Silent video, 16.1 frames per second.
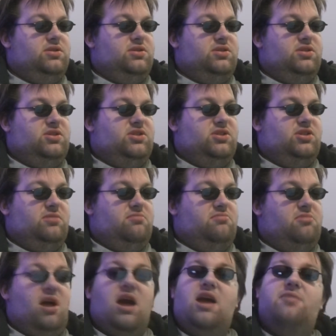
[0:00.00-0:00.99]

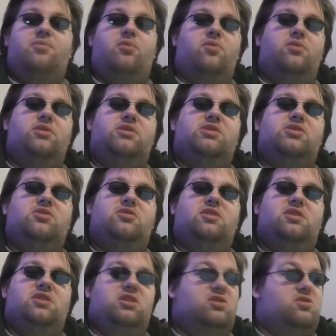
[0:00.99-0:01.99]
Some high points are
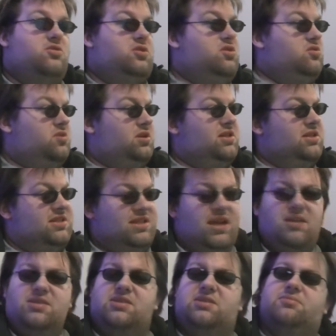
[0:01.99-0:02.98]
that, you know, you can
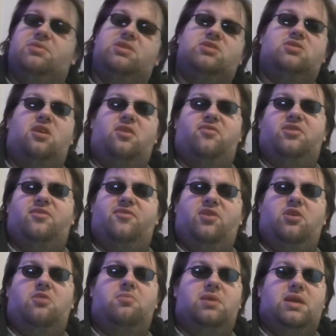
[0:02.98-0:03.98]
tell something's off at the
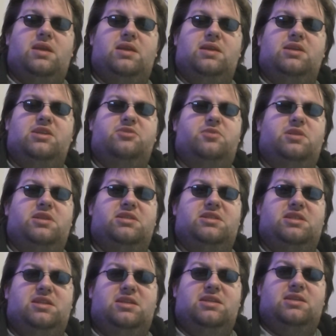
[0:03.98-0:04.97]
very beginning, because when they
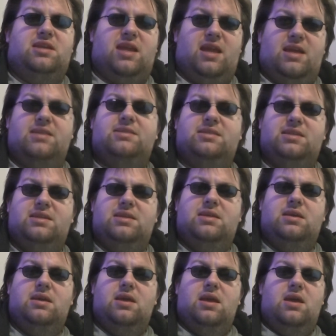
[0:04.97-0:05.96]
see
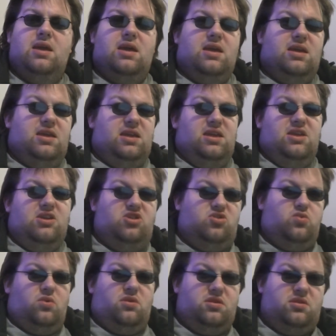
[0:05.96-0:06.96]
Nancy,
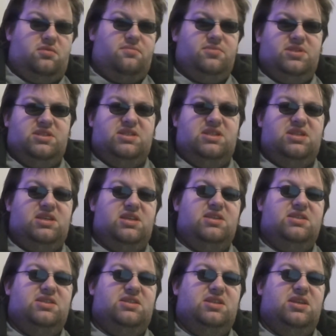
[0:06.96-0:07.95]
each one of them
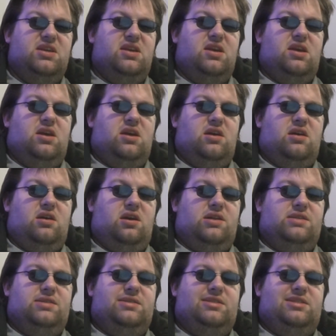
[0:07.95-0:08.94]
sees
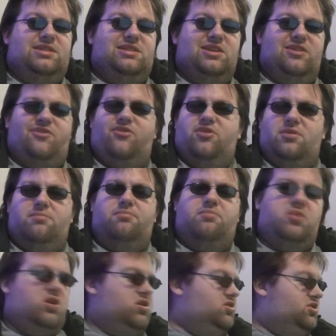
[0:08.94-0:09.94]
a different
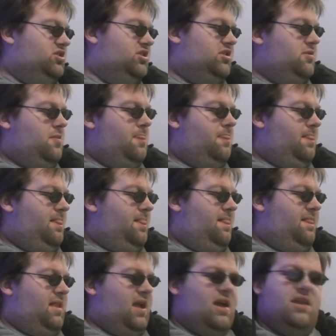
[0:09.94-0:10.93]
person.
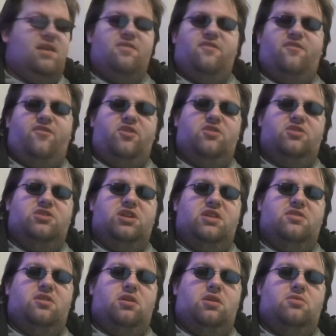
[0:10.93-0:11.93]
And at first
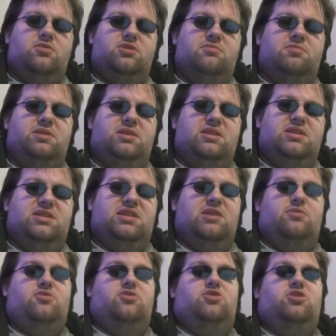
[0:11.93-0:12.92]
I thought it was because
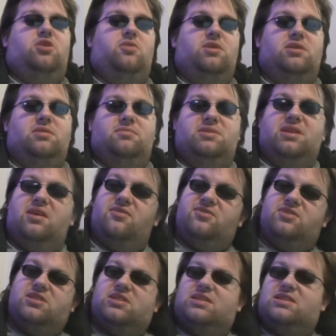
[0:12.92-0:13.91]
they were showing themselves